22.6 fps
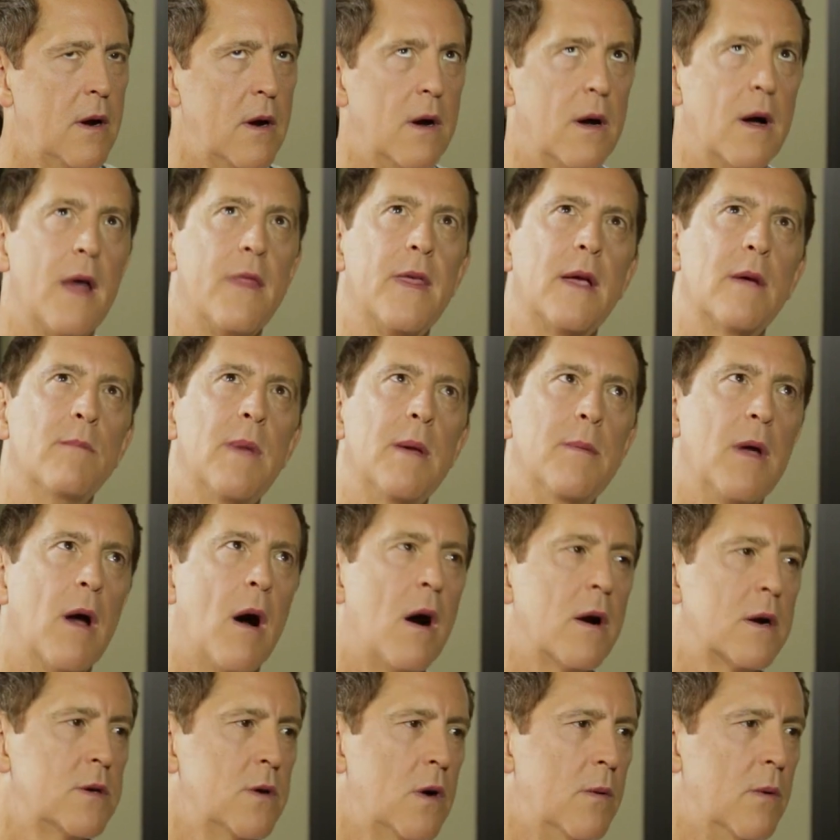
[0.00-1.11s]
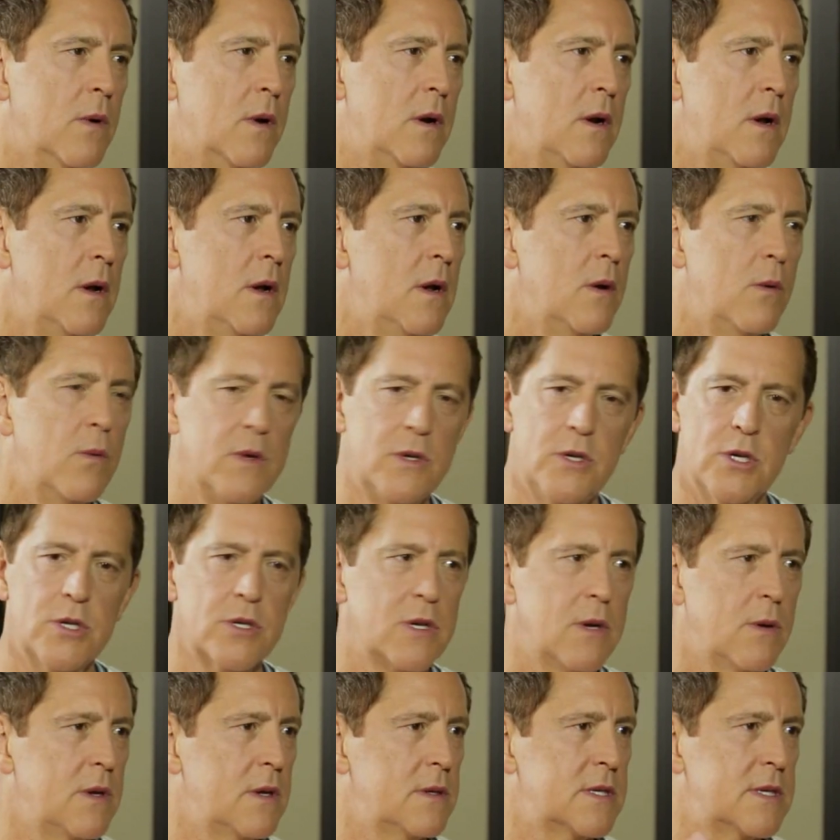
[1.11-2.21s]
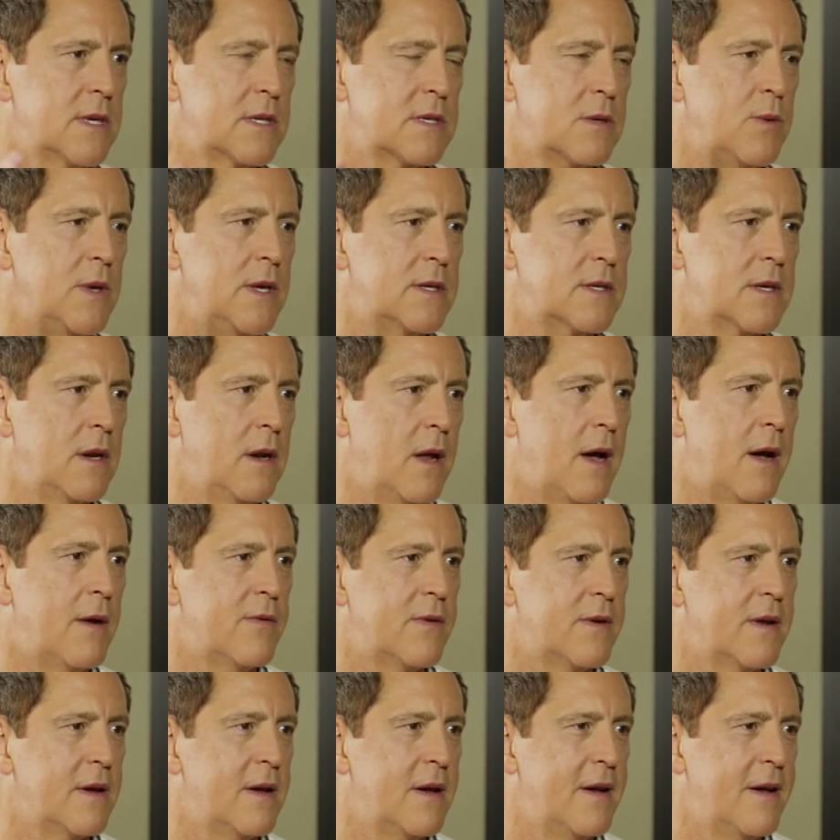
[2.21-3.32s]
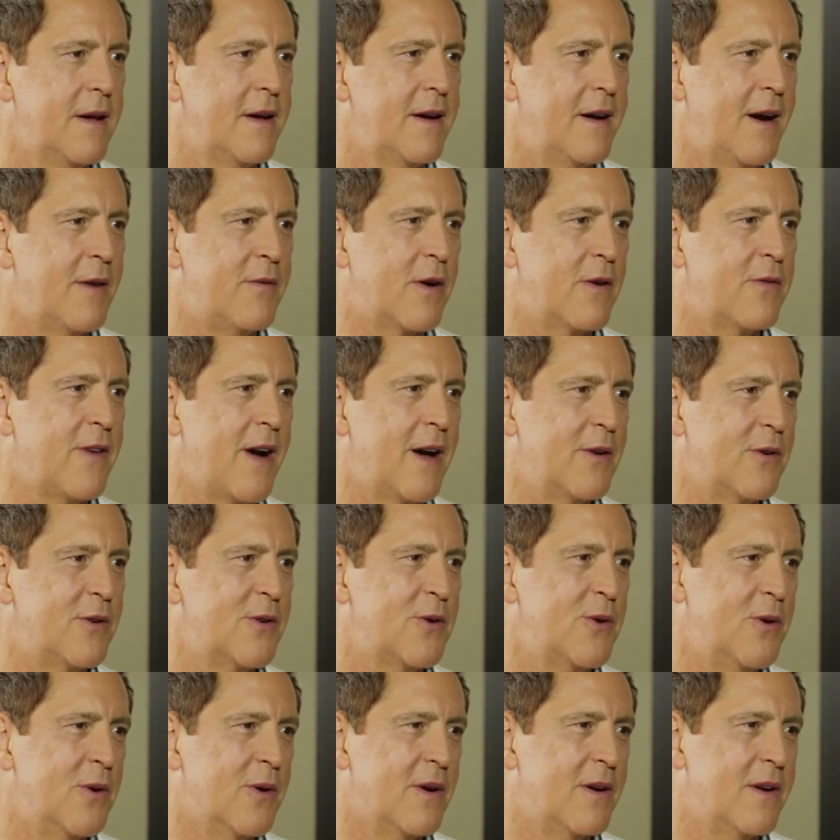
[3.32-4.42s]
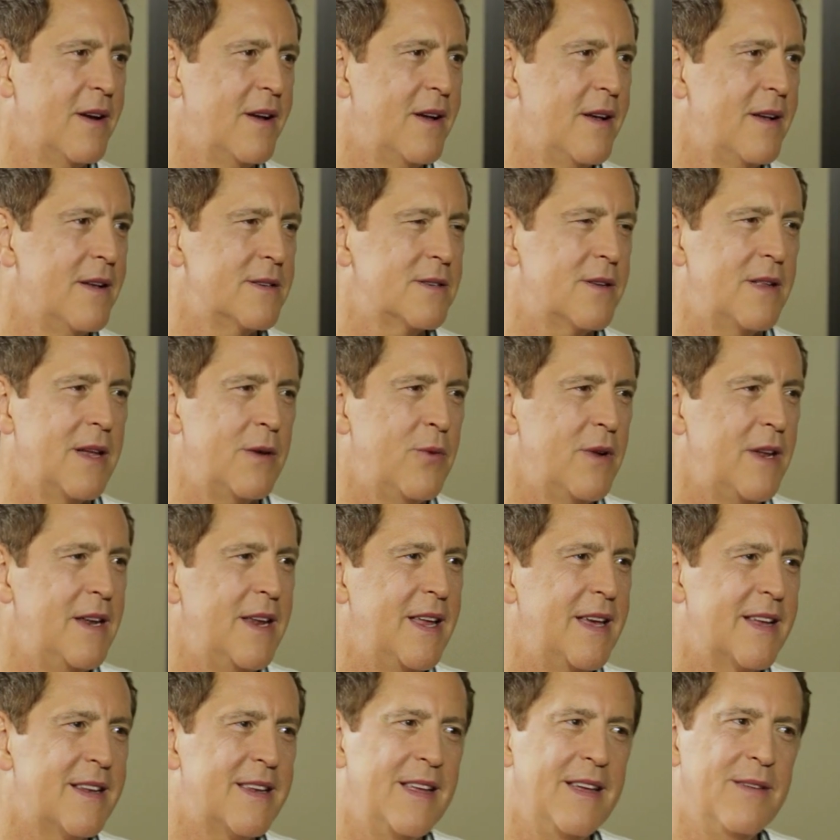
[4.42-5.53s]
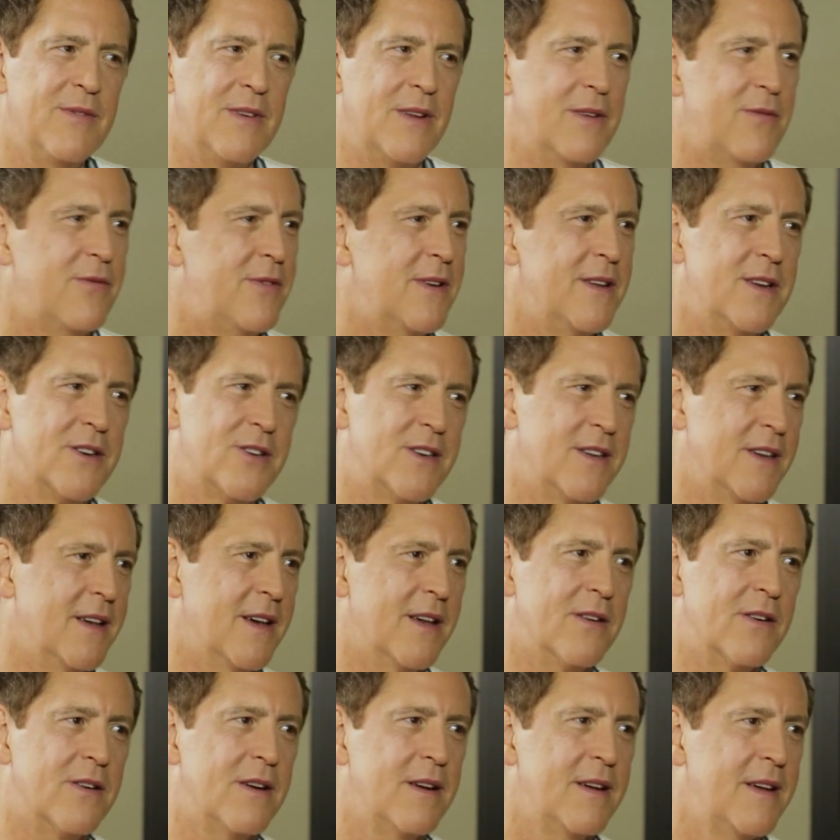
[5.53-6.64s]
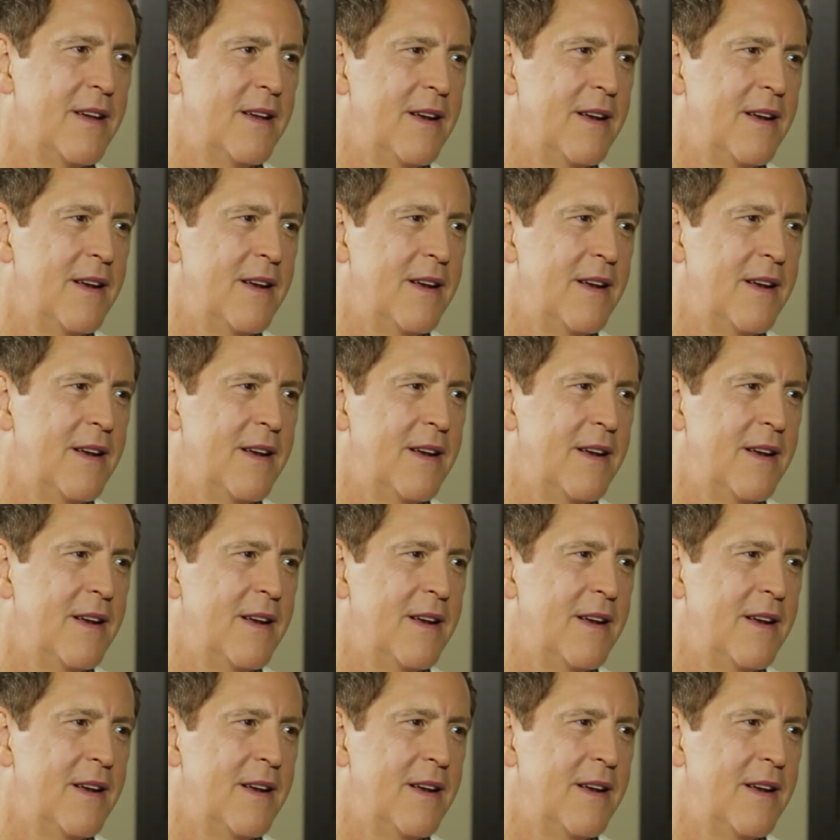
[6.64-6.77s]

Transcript: uh, I think maybe October, with just six weeks left mm-hmm. of our final tour. Mm-hmm. So they really didn't get to even to finish together.